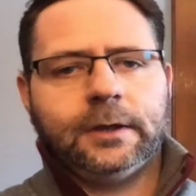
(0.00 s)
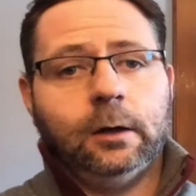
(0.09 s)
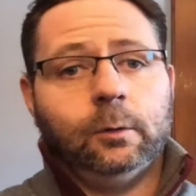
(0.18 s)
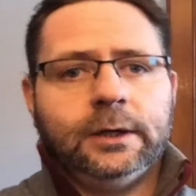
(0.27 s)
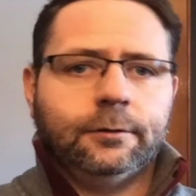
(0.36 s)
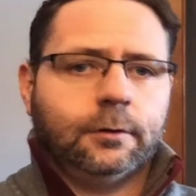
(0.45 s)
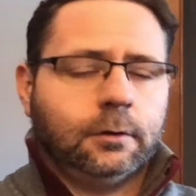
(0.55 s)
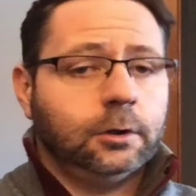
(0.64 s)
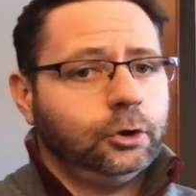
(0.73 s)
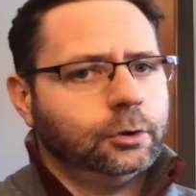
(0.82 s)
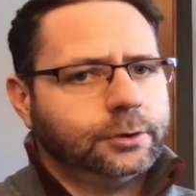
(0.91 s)
know,
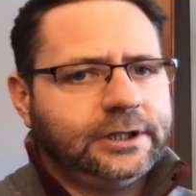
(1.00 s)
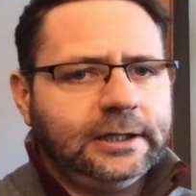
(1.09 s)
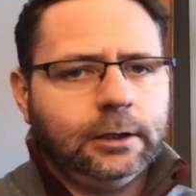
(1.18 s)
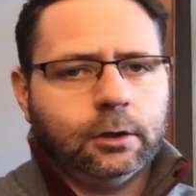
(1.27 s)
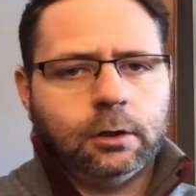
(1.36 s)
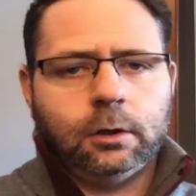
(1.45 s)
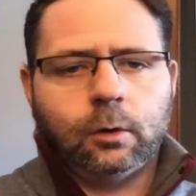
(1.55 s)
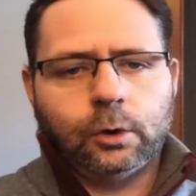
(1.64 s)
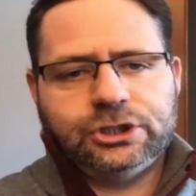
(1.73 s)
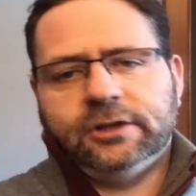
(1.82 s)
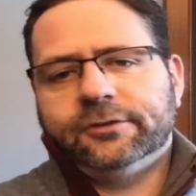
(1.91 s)
either your tier
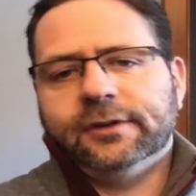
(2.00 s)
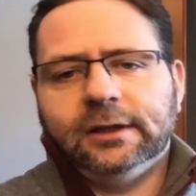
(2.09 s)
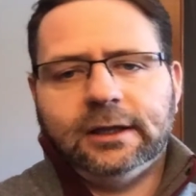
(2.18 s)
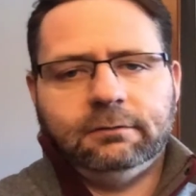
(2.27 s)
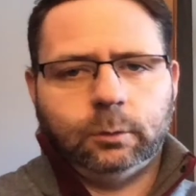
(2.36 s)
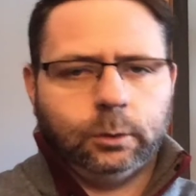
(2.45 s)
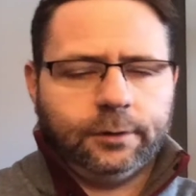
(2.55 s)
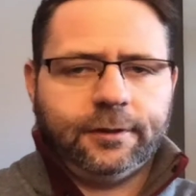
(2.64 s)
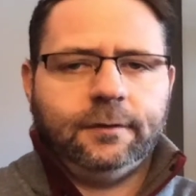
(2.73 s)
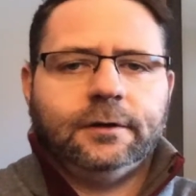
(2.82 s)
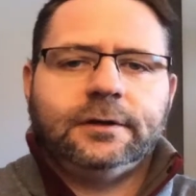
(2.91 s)
or just the level
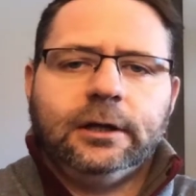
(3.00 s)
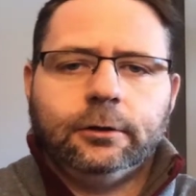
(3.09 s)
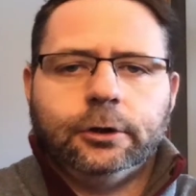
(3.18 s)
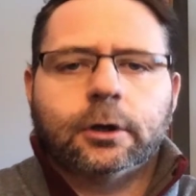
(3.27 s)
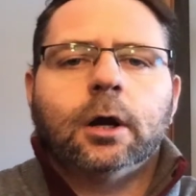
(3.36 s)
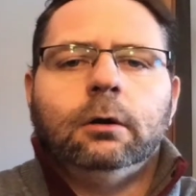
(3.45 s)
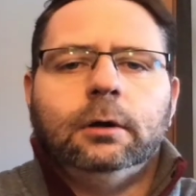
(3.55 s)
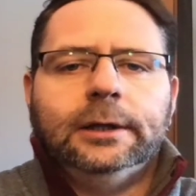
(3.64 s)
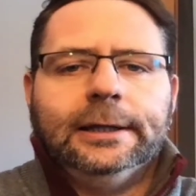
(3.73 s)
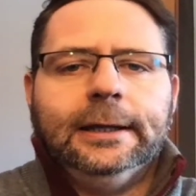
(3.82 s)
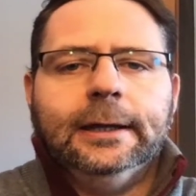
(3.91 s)
within the tier you're
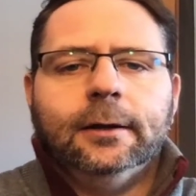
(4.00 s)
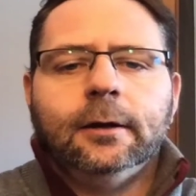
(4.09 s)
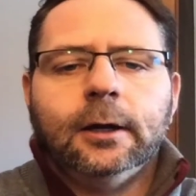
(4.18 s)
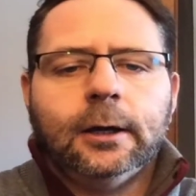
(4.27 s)
currently in.